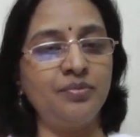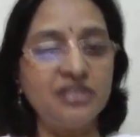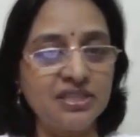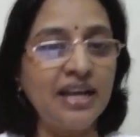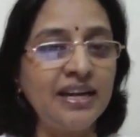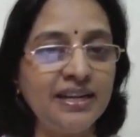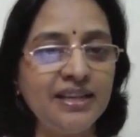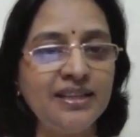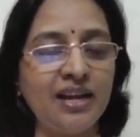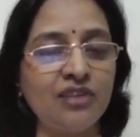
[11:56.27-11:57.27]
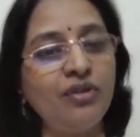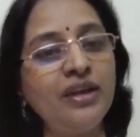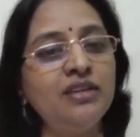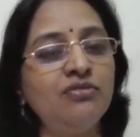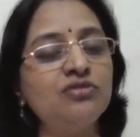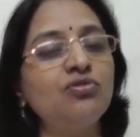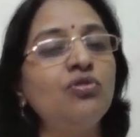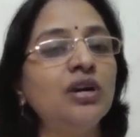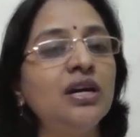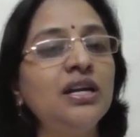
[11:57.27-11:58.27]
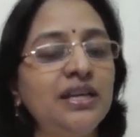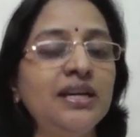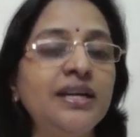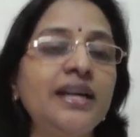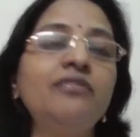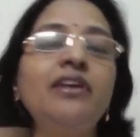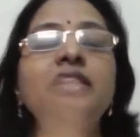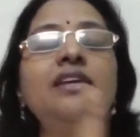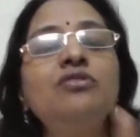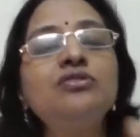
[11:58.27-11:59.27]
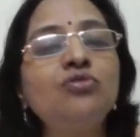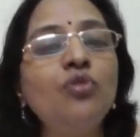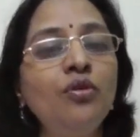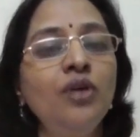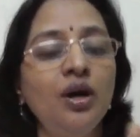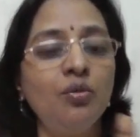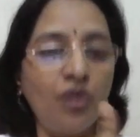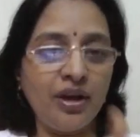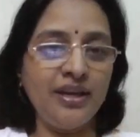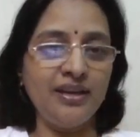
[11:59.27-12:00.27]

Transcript: personality in that, why there was no girl here and why there was no boy